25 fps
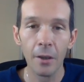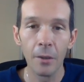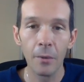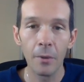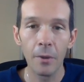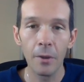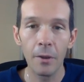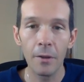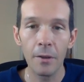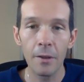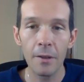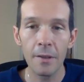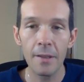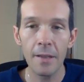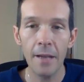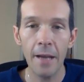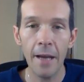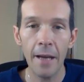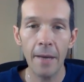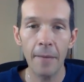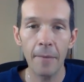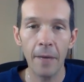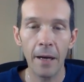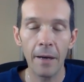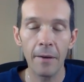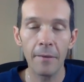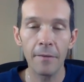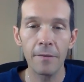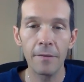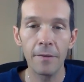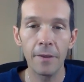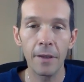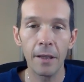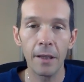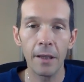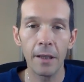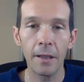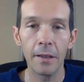Well, the same. I've,
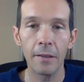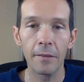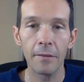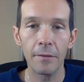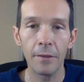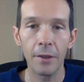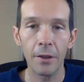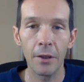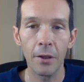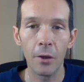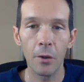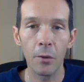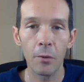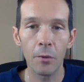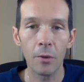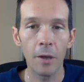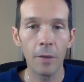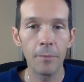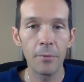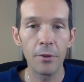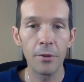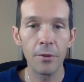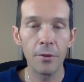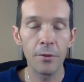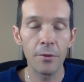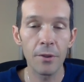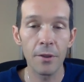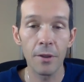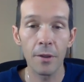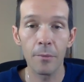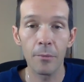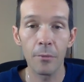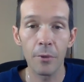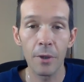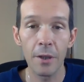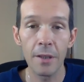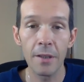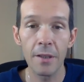come to
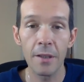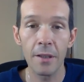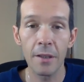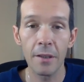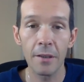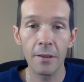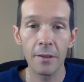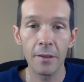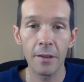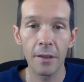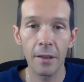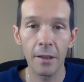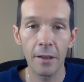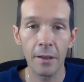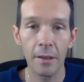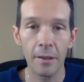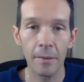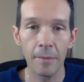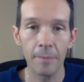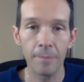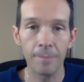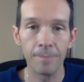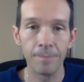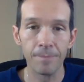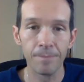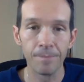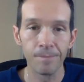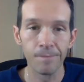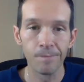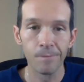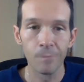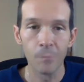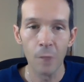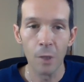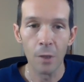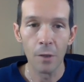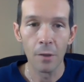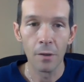some recent,
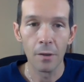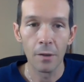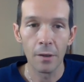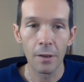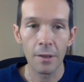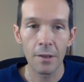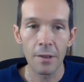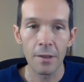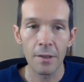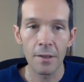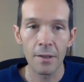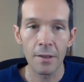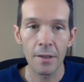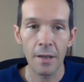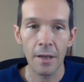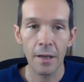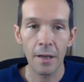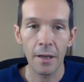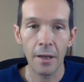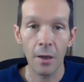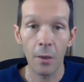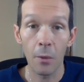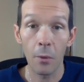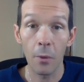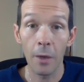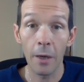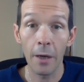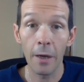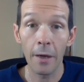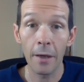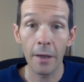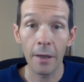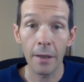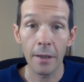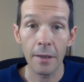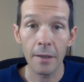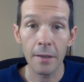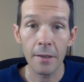let's just say,
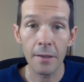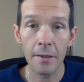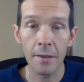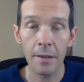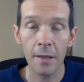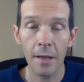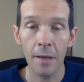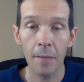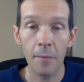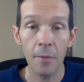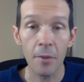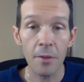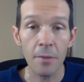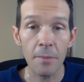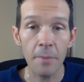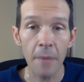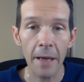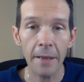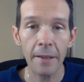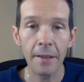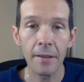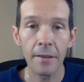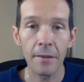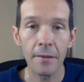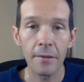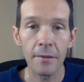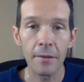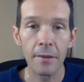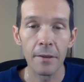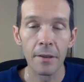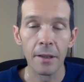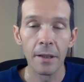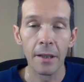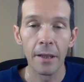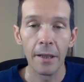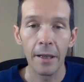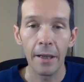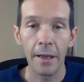awareness perspectives.
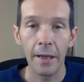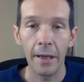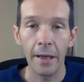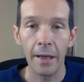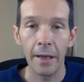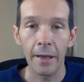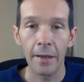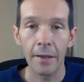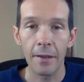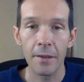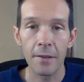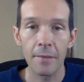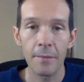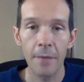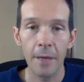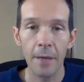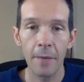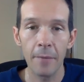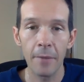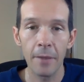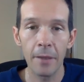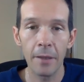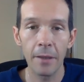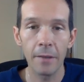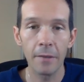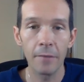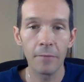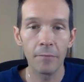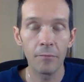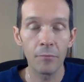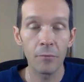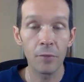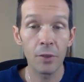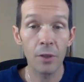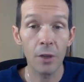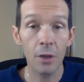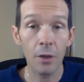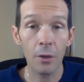And it just made me
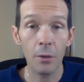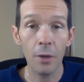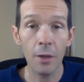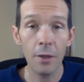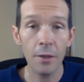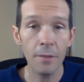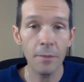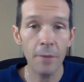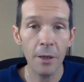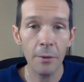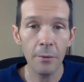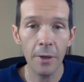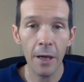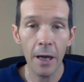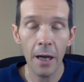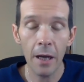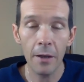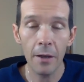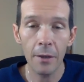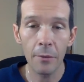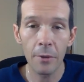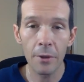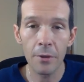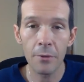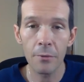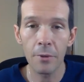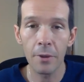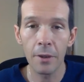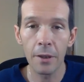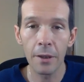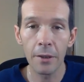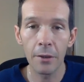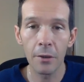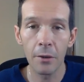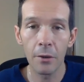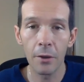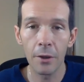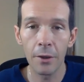start questioning my reality. What's
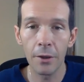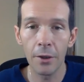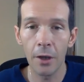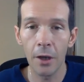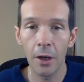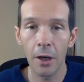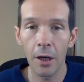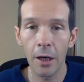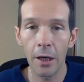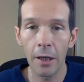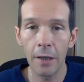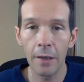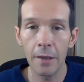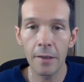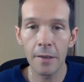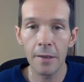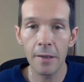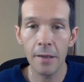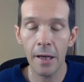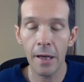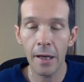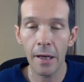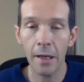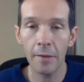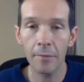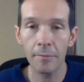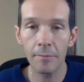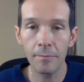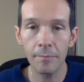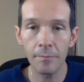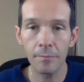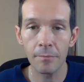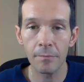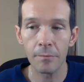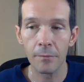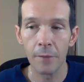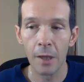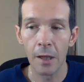really going on? To say,
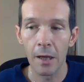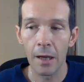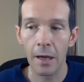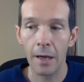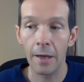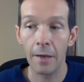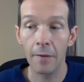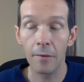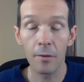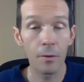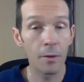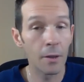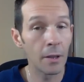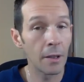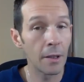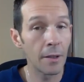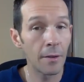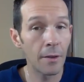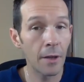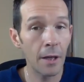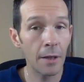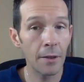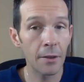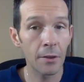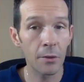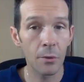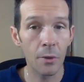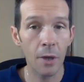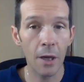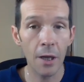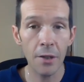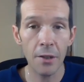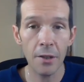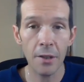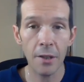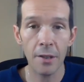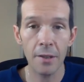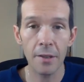I never really thought to
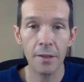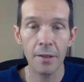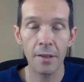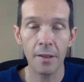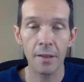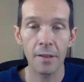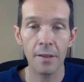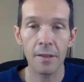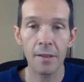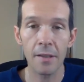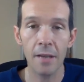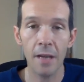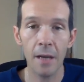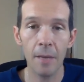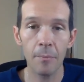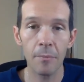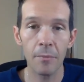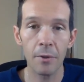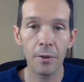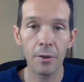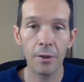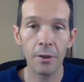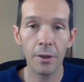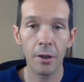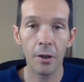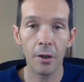question. I just accept,